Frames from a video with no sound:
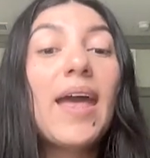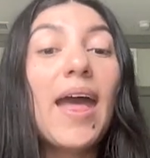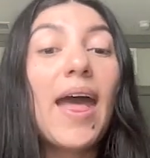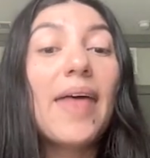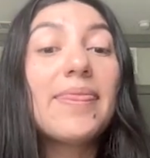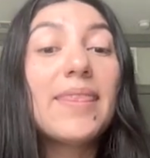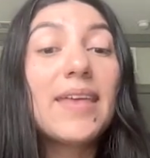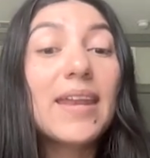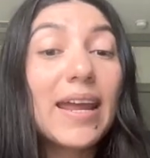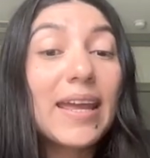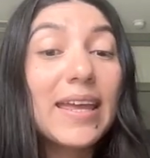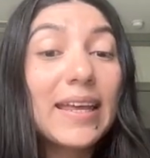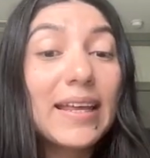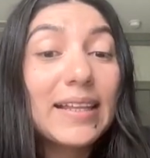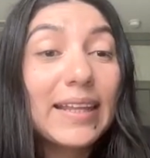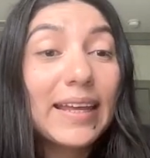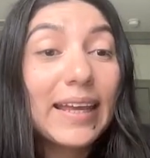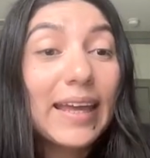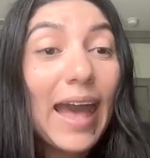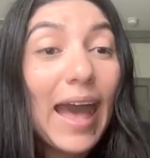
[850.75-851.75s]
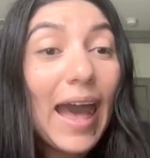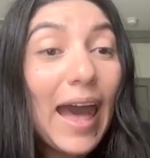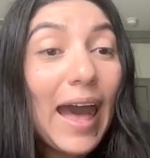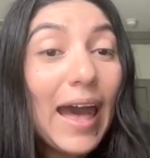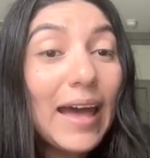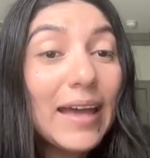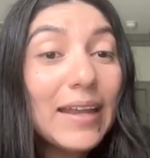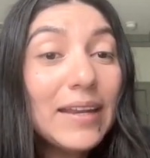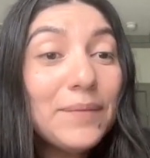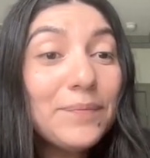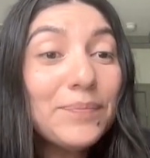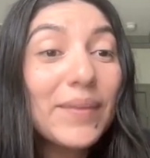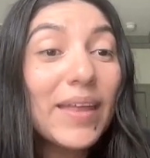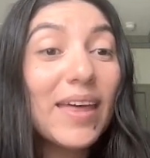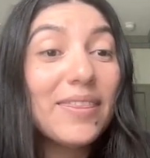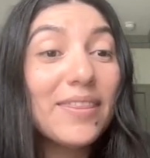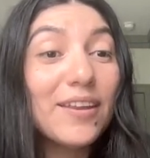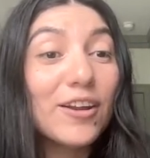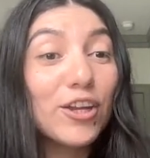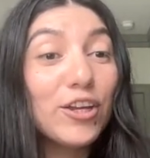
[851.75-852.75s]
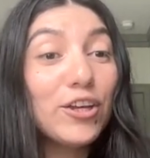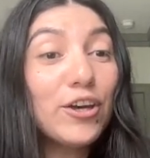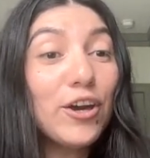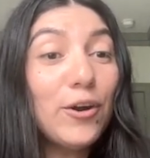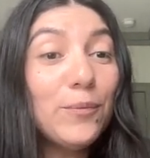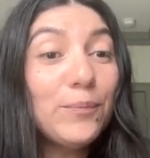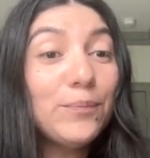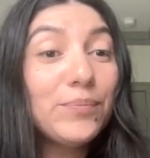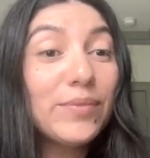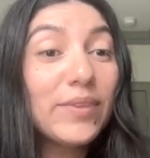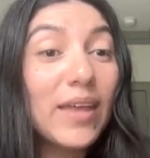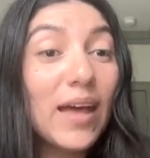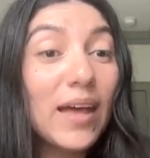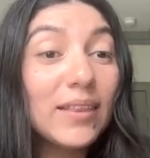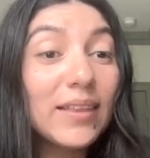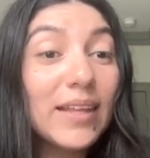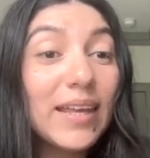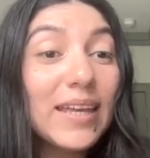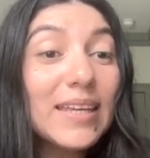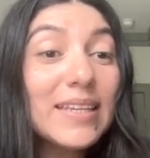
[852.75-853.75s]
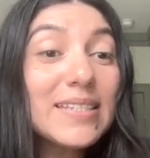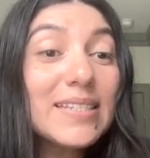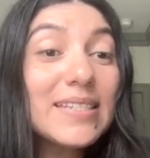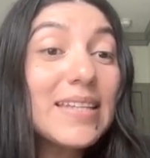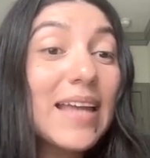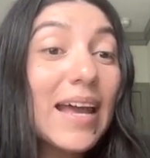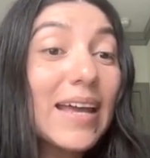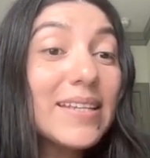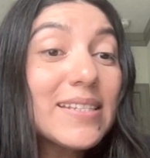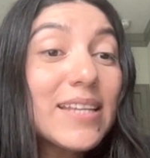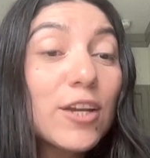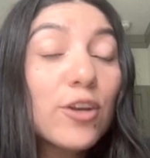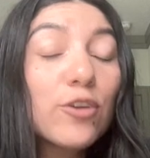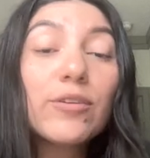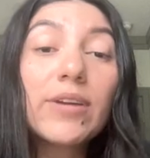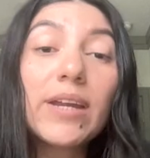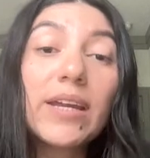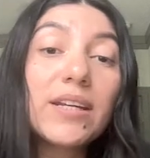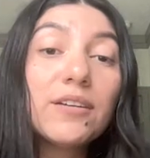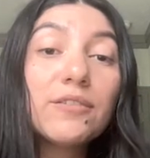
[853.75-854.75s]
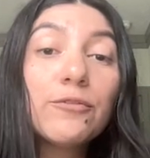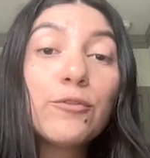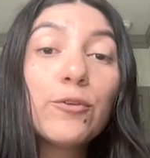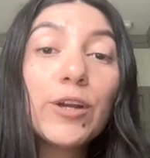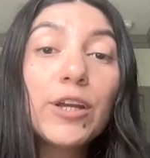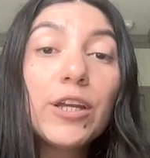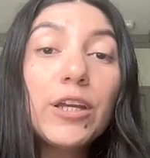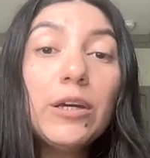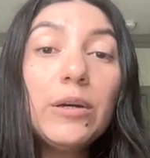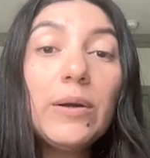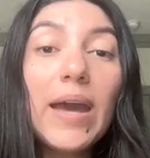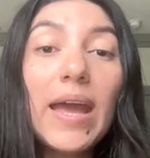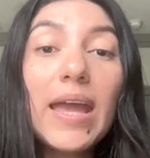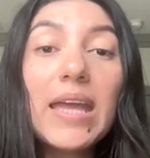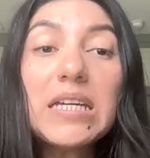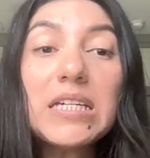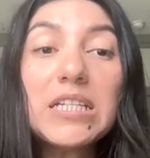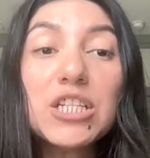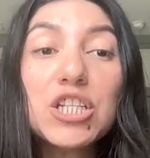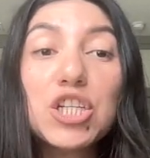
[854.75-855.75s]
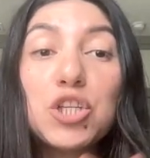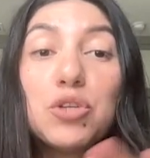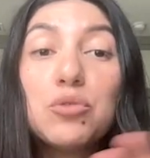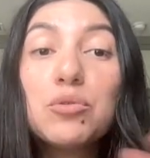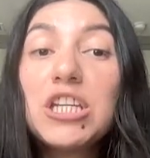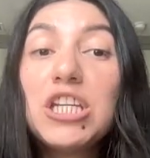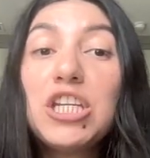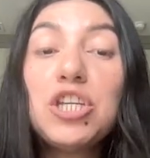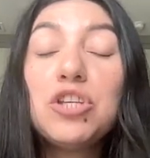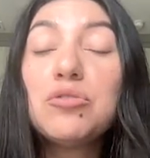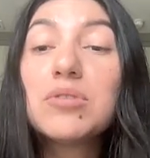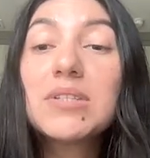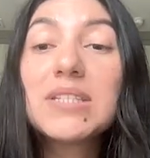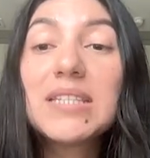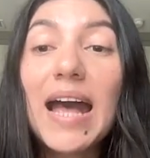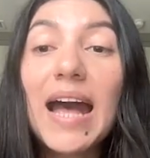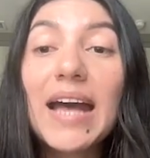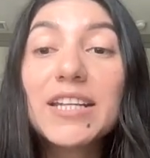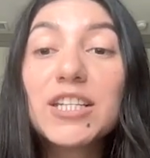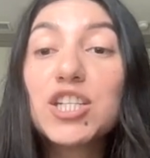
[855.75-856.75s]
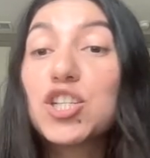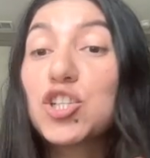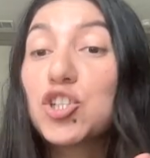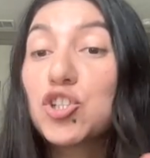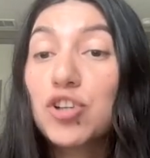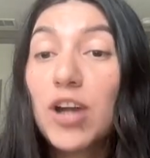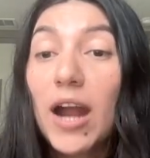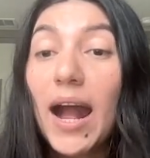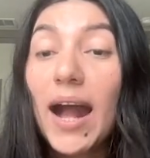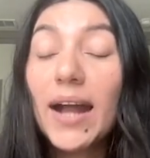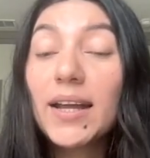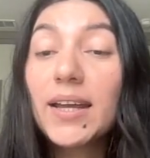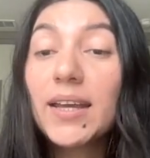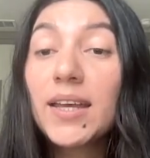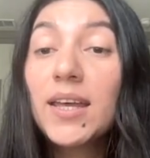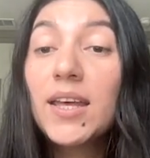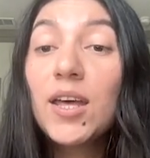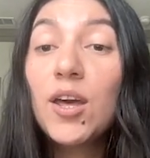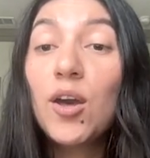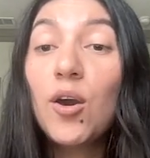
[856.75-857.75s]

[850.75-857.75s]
And then I can click add, and there you go. That link is nice and created for you, and you can use that to track